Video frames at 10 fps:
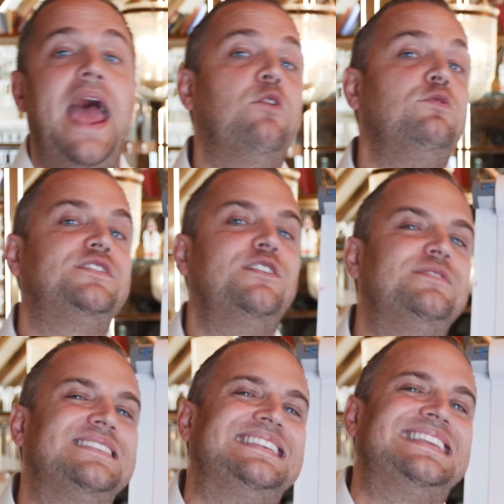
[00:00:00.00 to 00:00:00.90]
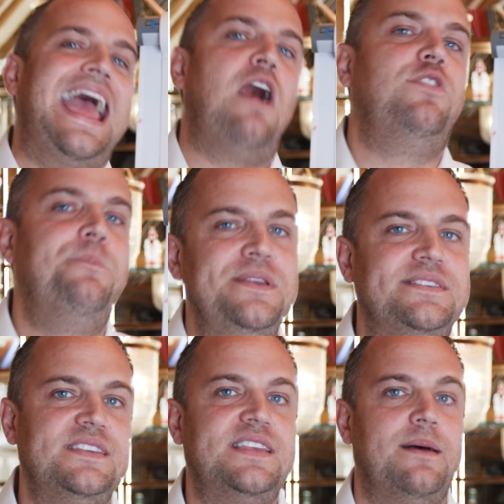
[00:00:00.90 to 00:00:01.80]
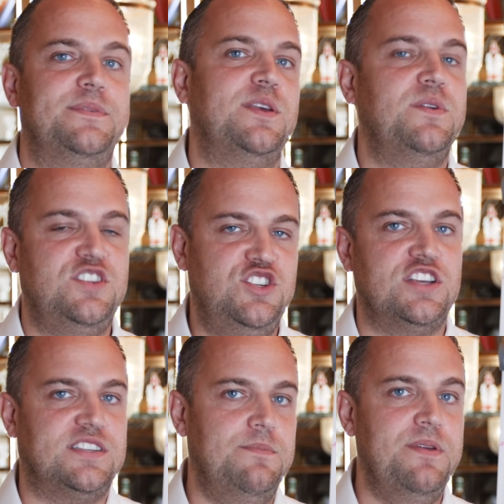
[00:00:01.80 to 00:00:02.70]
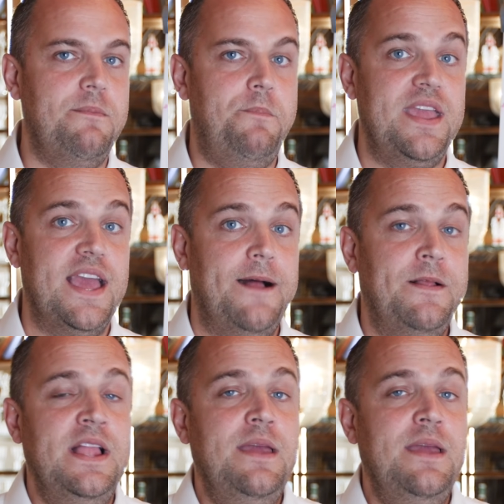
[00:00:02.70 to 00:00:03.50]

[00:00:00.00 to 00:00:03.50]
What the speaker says: and also scale the business up so it's just a bit bigger.